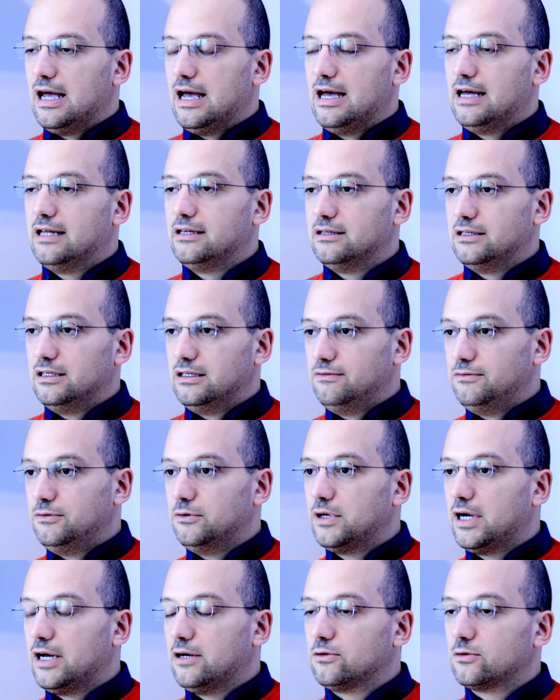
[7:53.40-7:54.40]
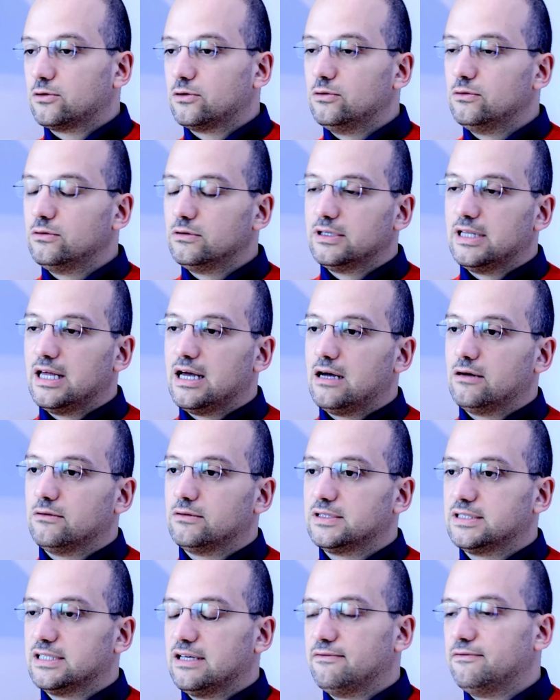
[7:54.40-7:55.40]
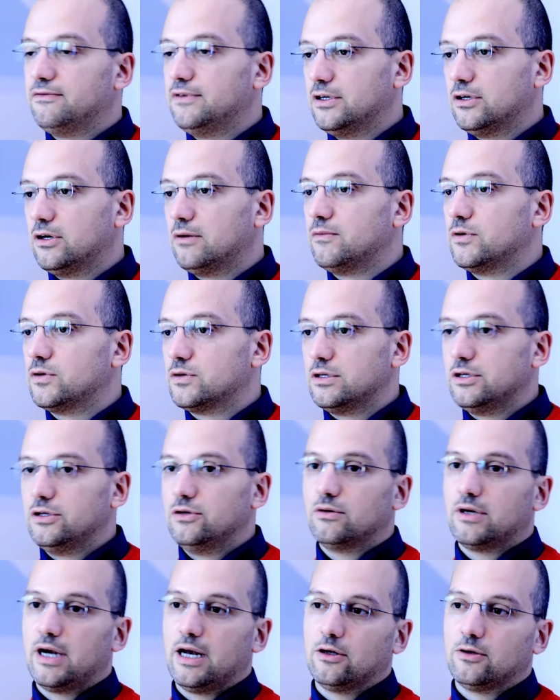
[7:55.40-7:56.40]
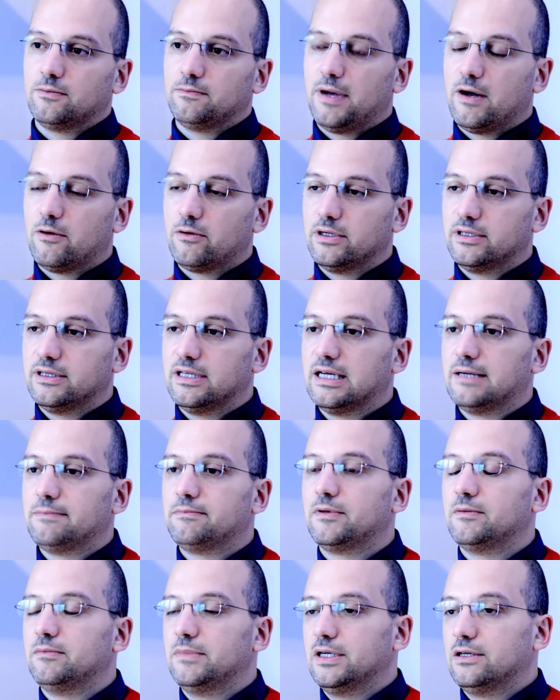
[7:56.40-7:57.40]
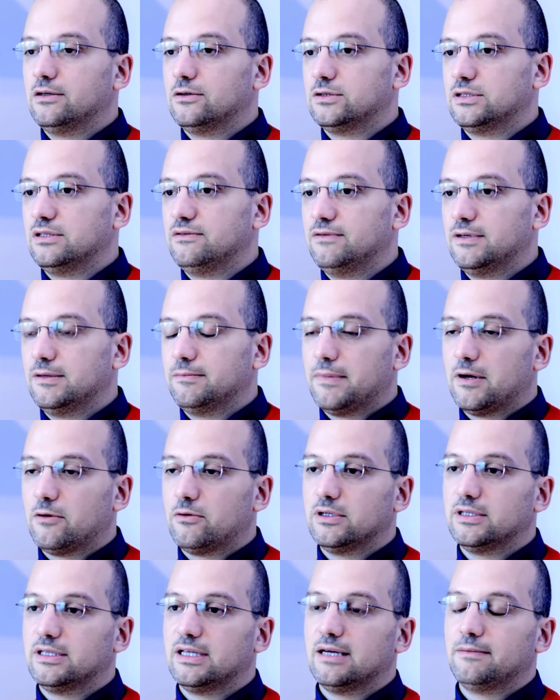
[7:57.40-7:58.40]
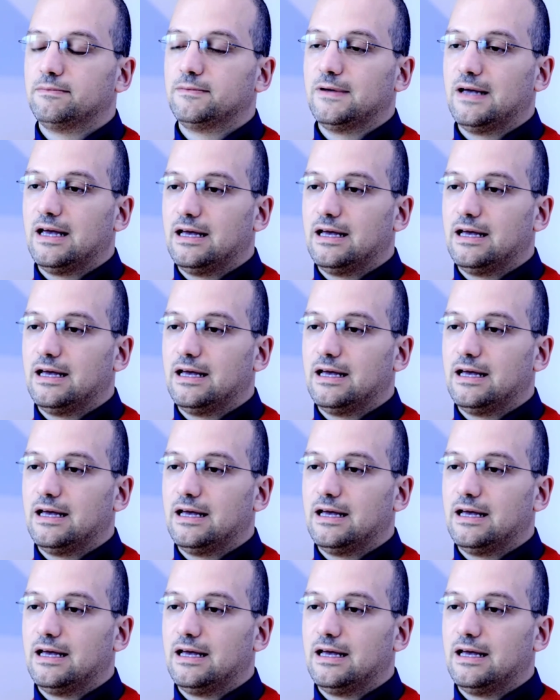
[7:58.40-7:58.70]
And if you cannot cool down something, obviously you cannot power it up, because if it power it up